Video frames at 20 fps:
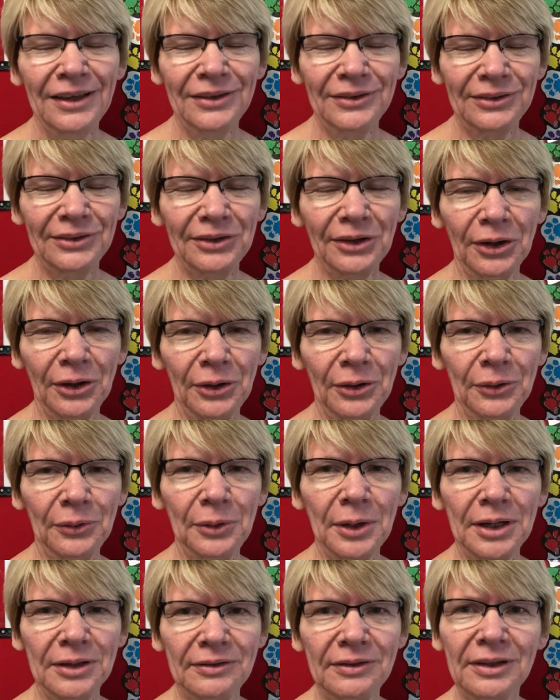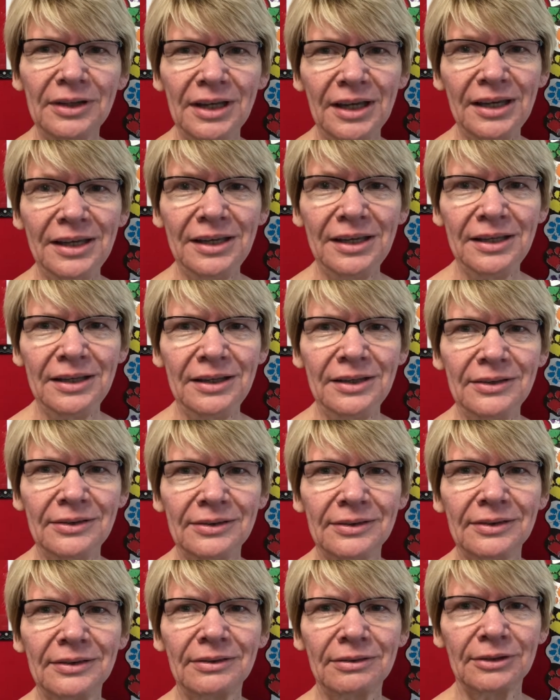So today
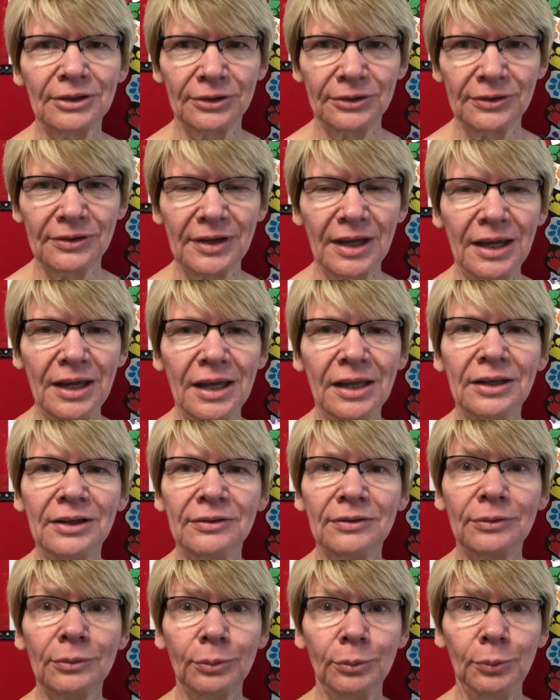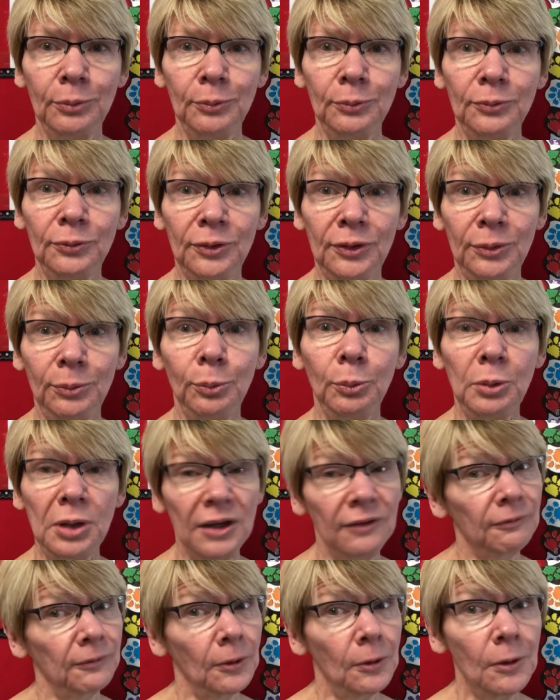is Thursday, and it's
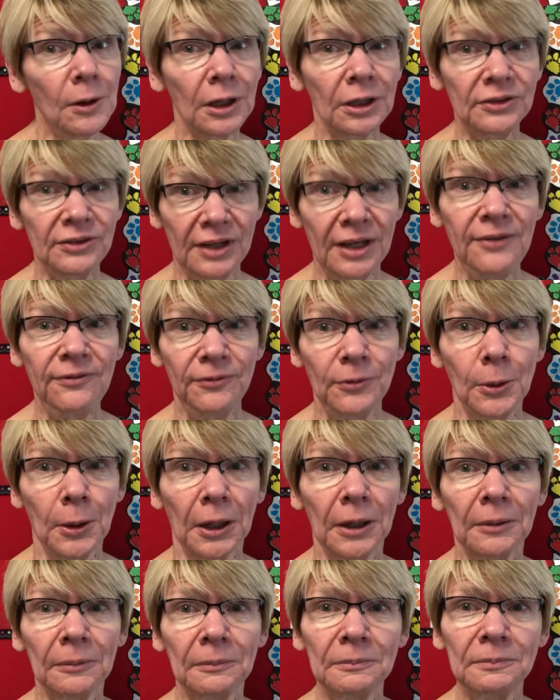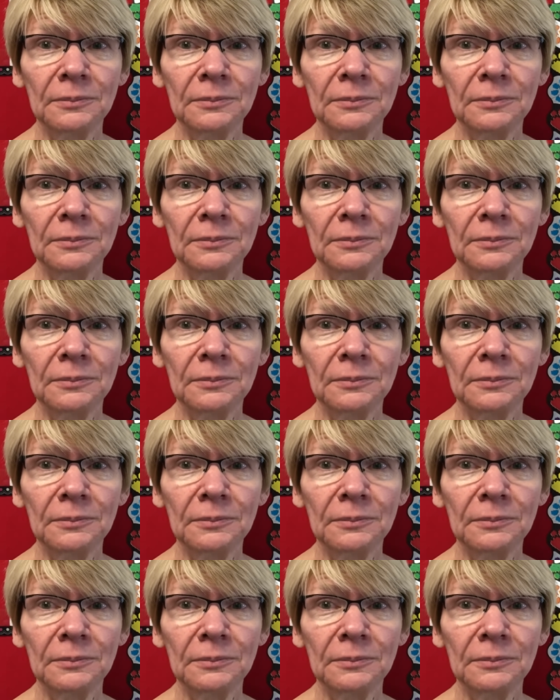week 4, day 4.